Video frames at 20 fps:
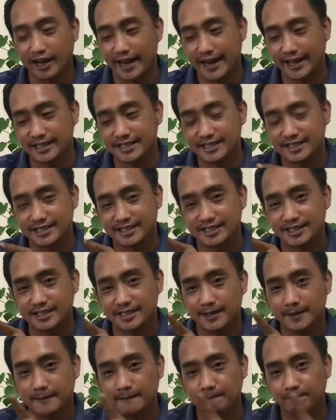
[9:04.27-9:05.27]
S.
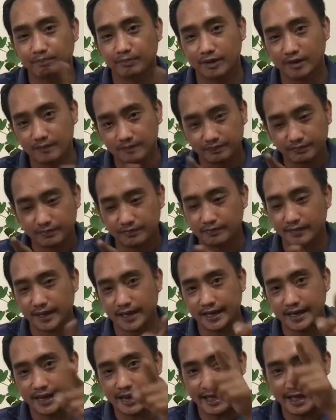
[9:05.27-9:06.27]
No?
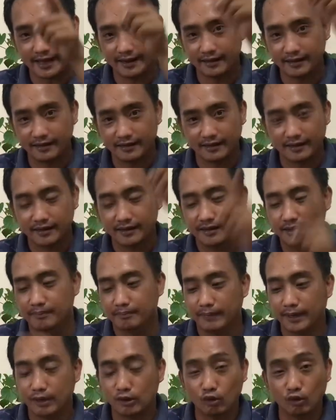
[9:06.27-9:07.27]
Ganyan.
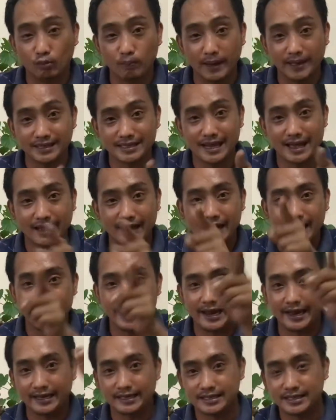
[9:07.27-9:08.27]
May kurba siya na
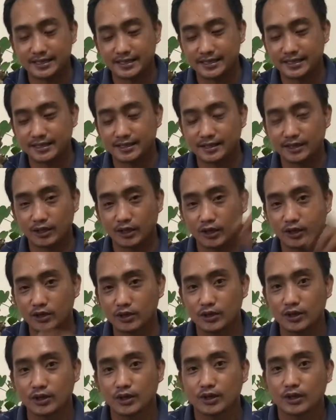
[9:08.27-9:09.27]
S. No?
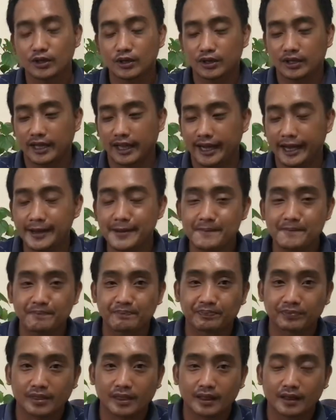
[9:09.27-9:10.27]
Okay?
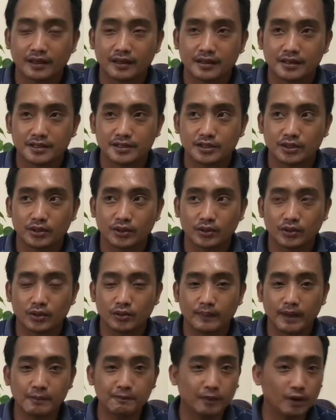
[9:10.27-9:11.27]
So,
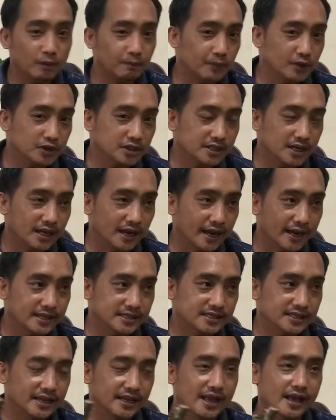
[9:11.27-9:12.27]
may purpose yung
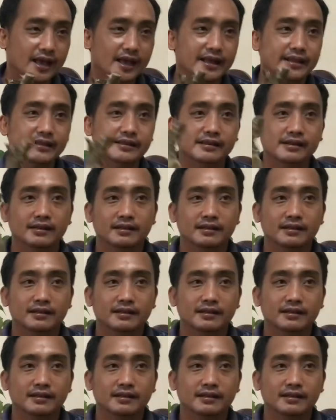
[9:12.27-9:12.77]
S na yan.